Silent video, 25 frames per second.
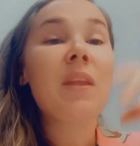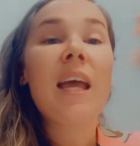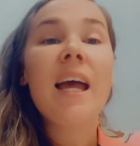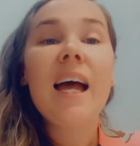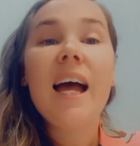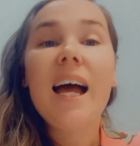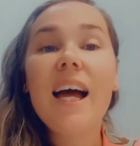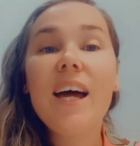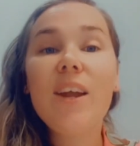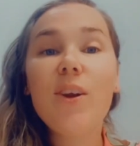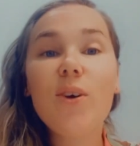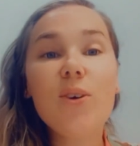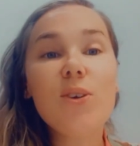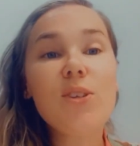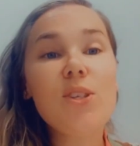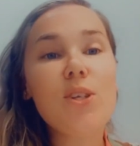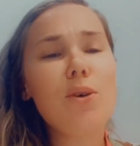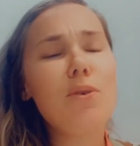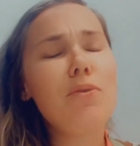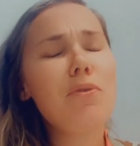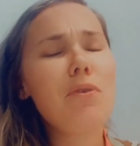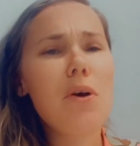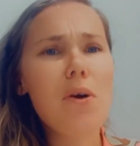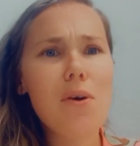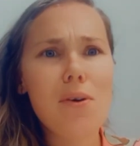And also,
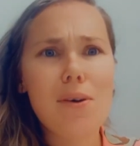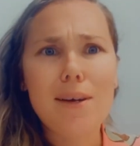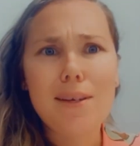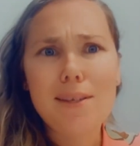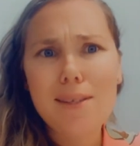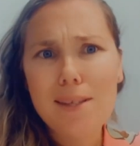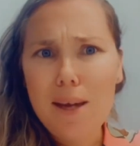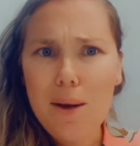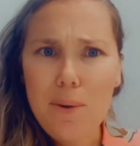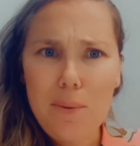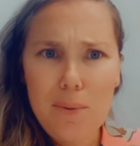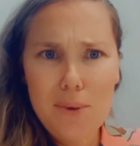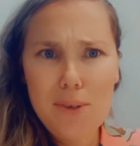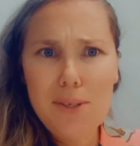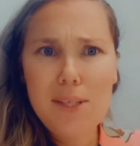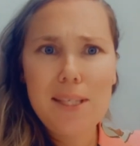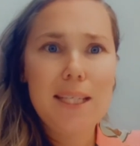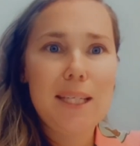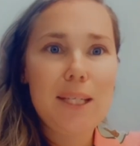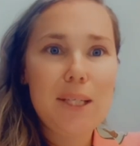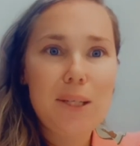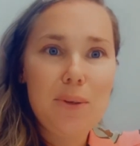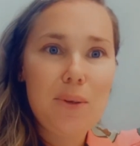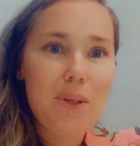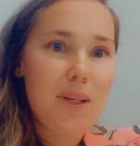of course, I will
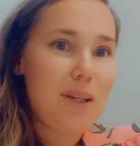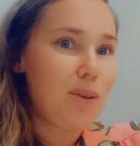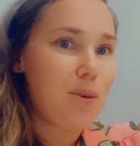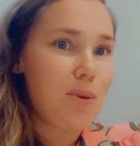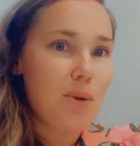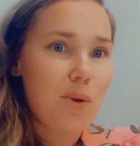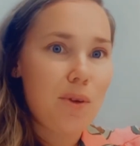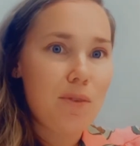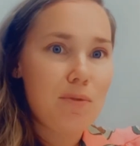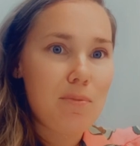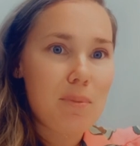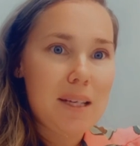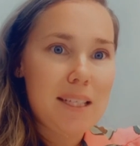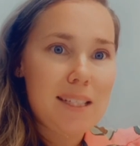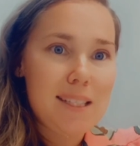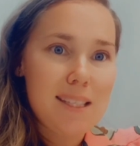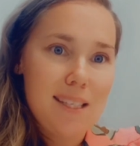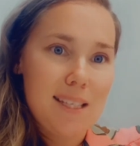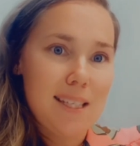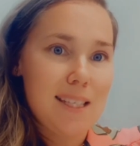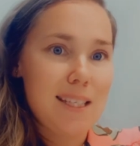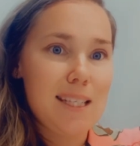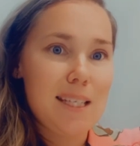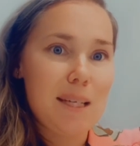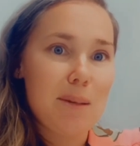see you in all of my
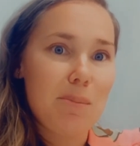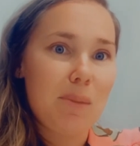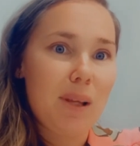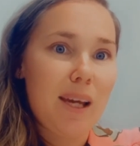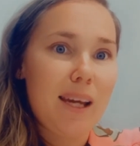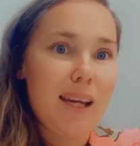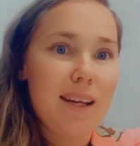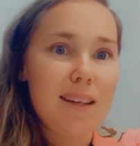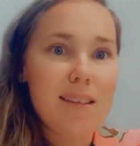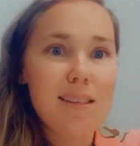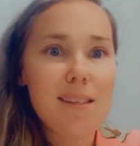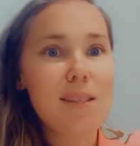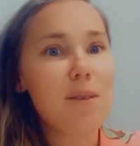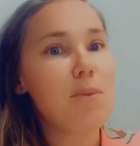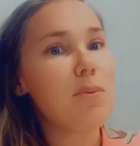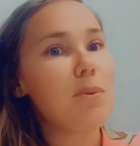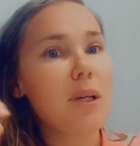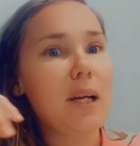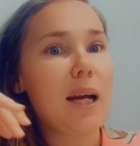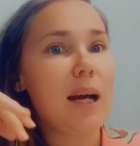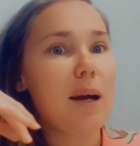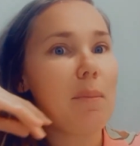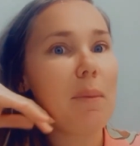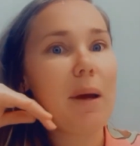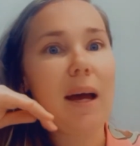design team layouts that will
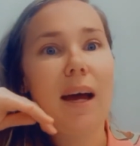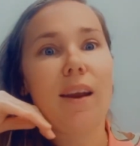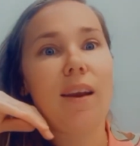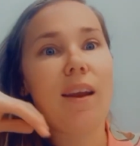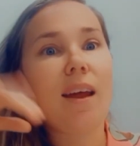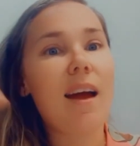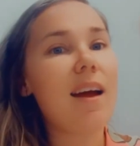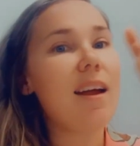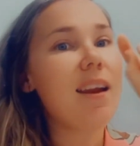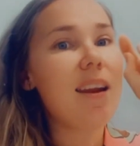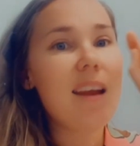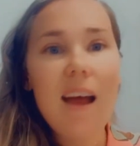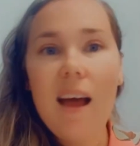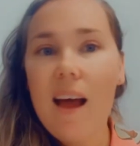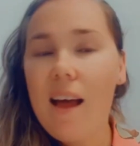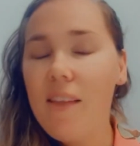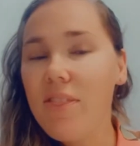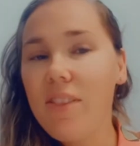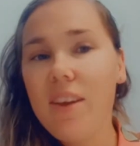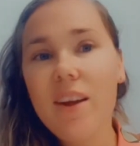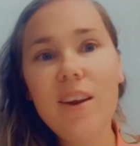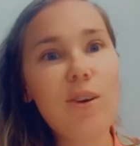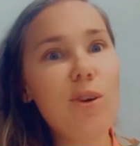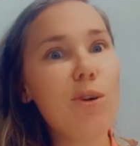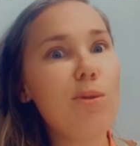come out at
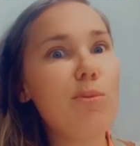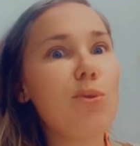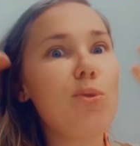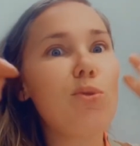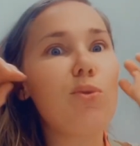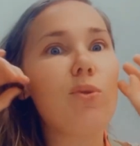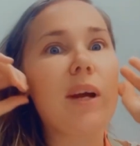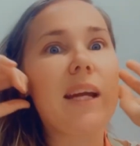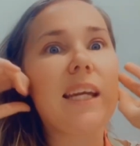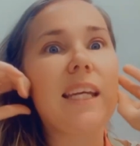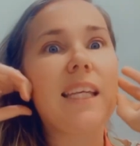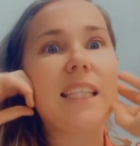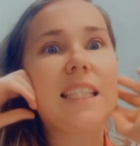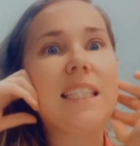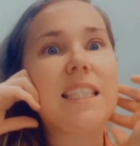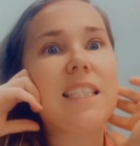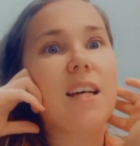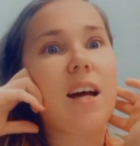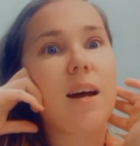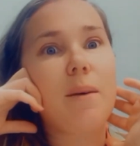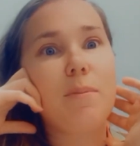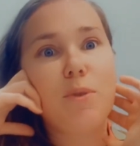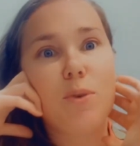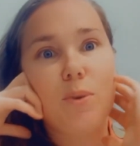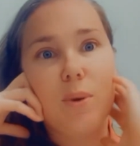their normal regular
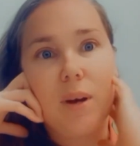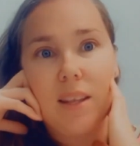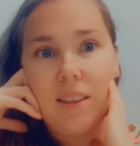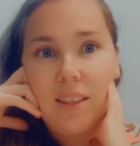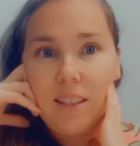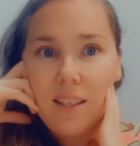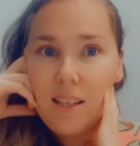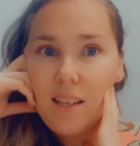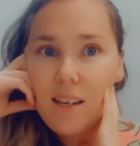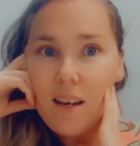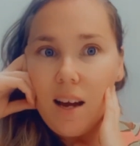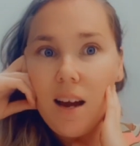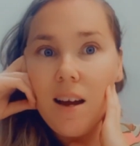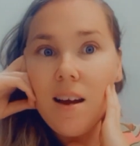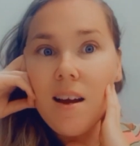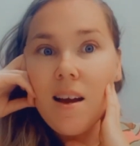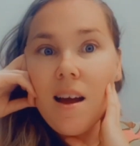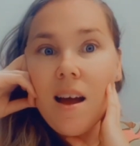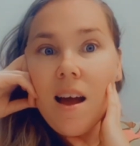time throughout the year.